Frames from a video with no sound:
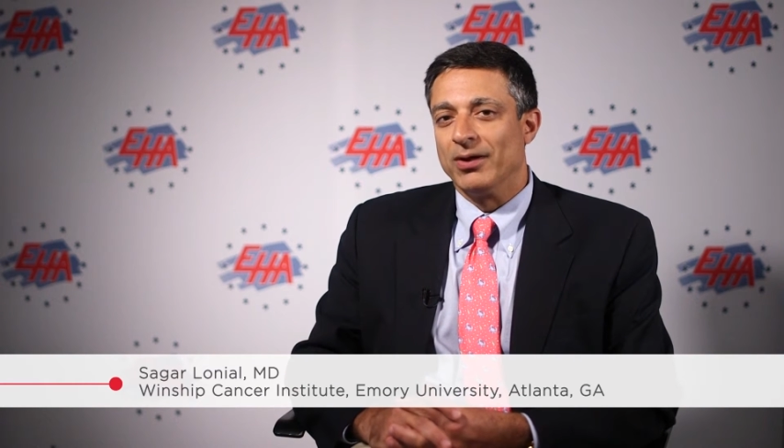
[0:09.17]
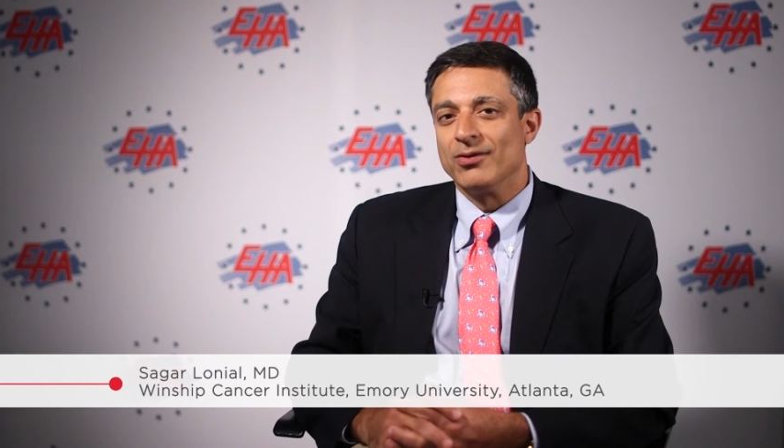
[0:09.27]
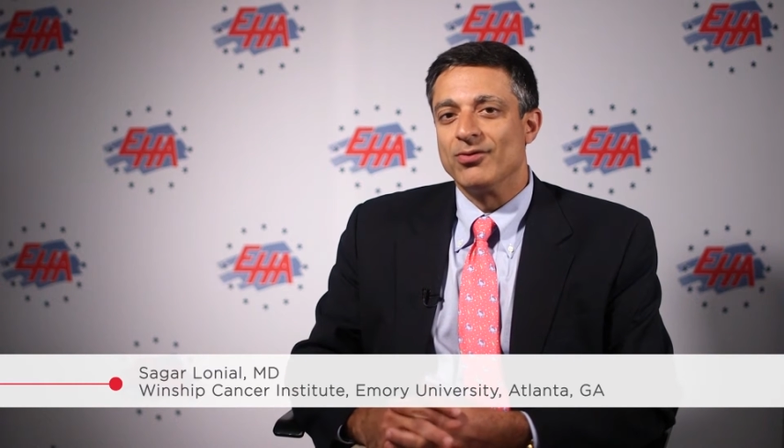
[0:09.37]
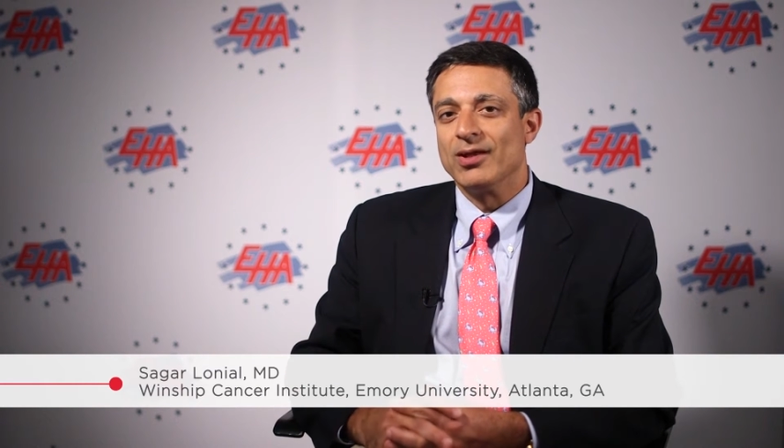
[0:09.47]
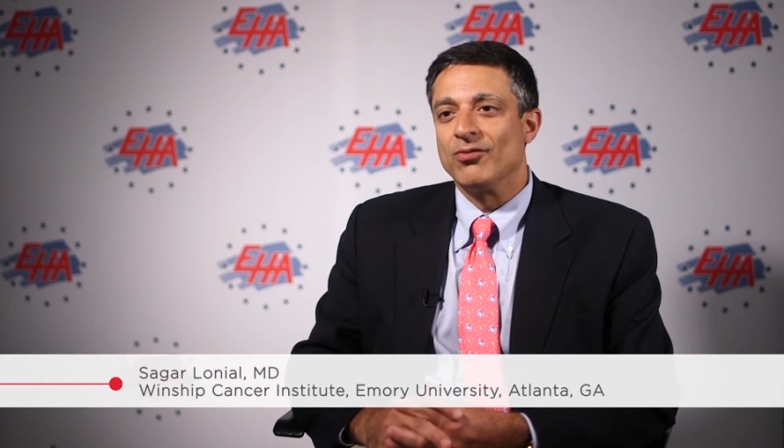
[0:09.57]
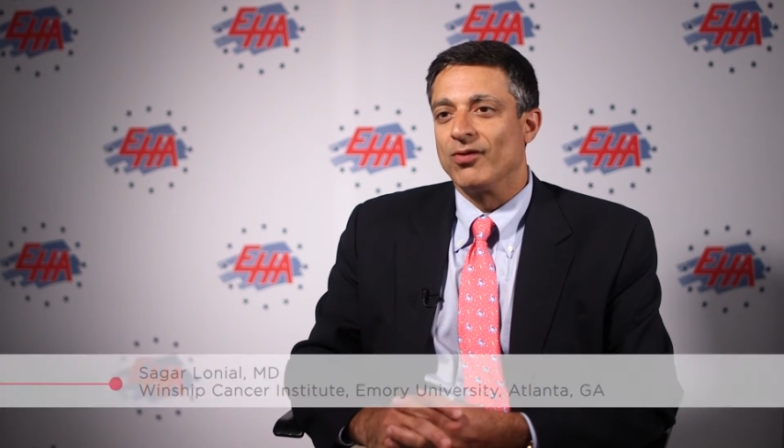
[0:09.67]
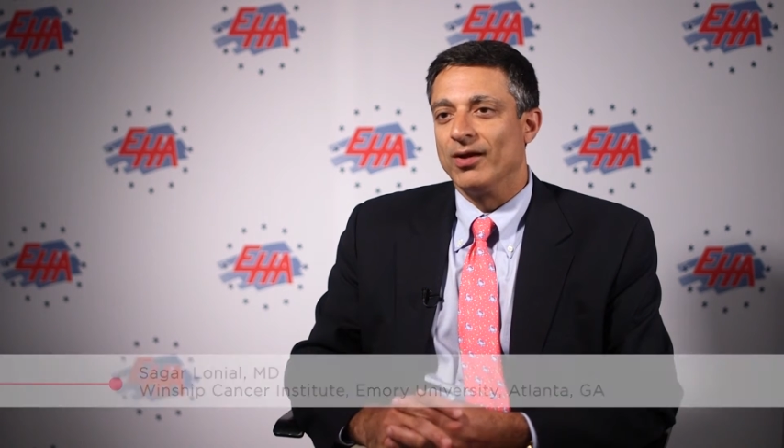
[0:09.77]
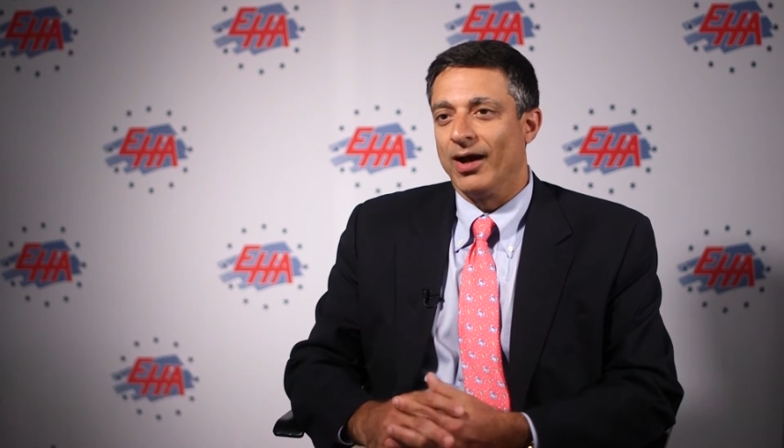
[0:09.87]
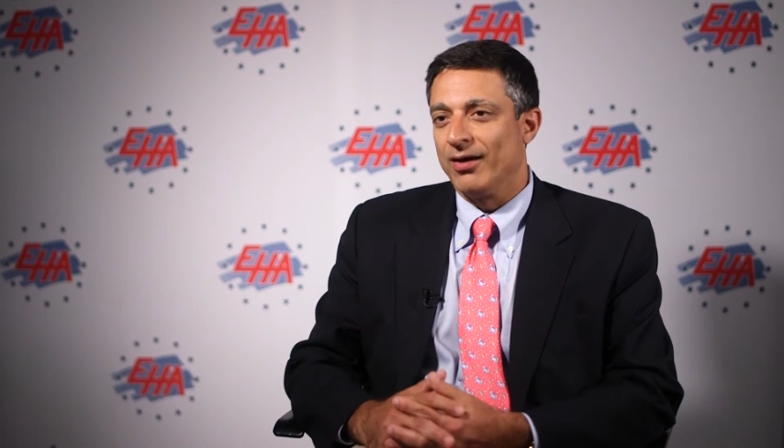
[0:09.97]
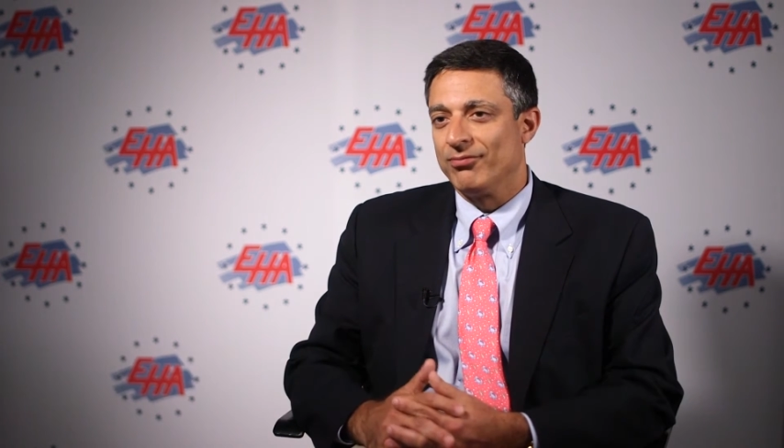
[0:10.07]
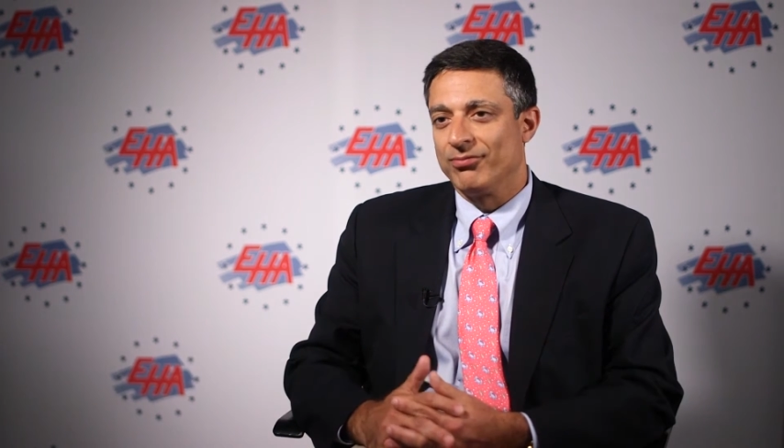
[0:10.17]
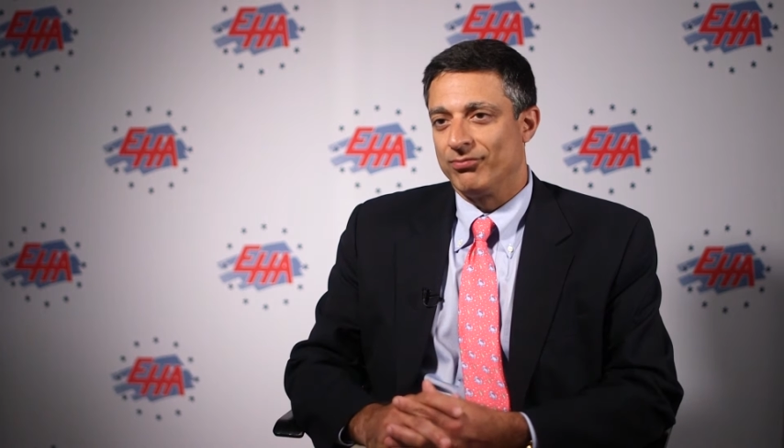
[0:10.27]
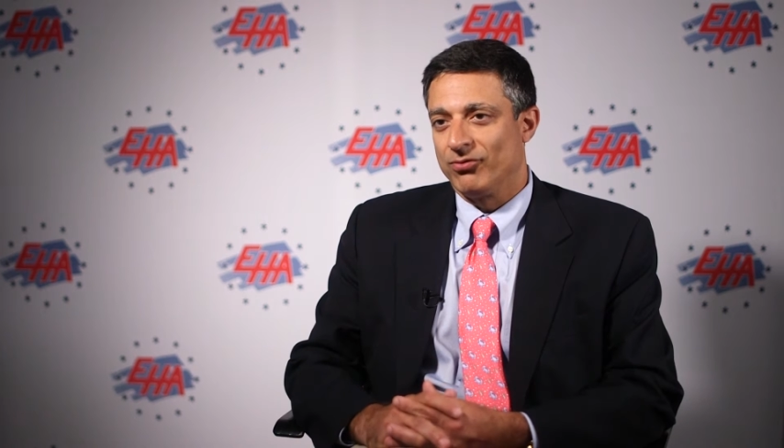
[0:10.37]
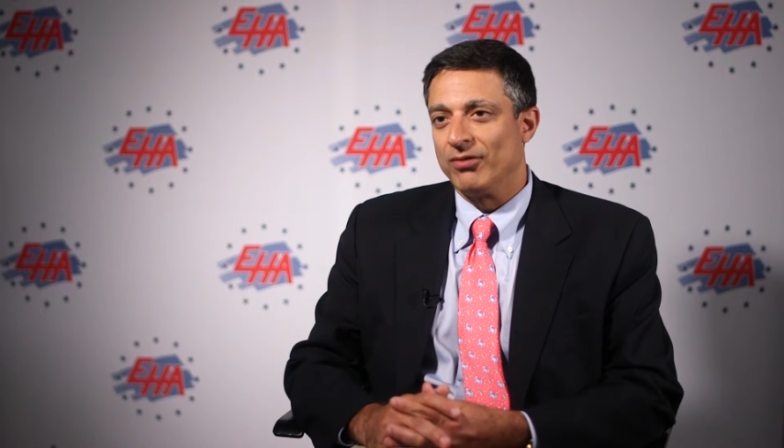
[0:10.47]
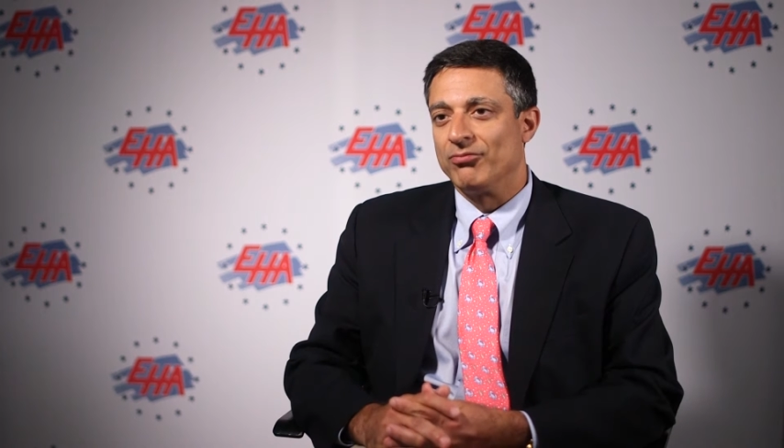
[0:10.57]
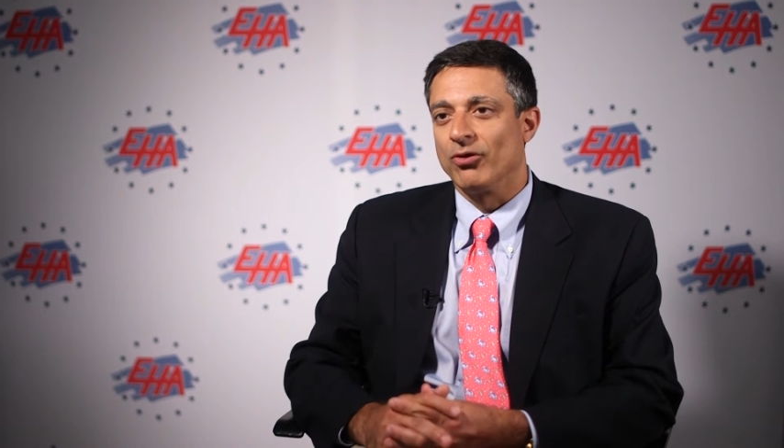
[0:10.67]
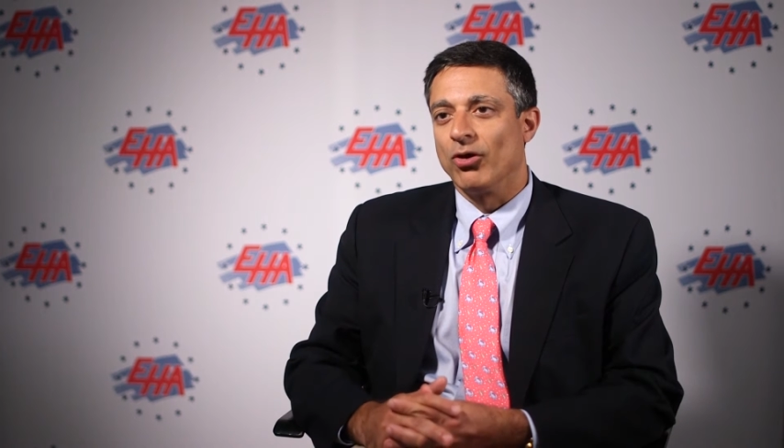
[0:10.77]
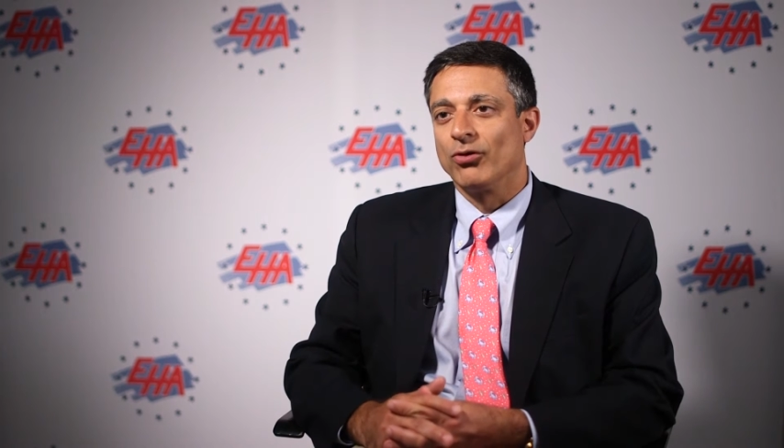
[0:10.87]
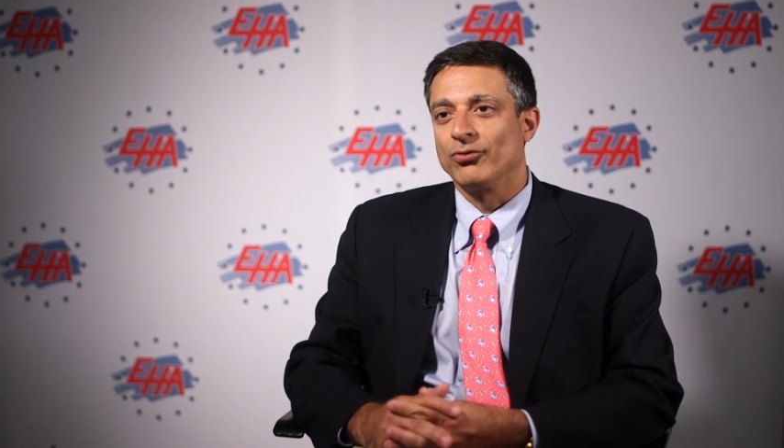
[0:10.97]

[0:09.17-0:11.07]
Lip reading: a disease that I've said for a long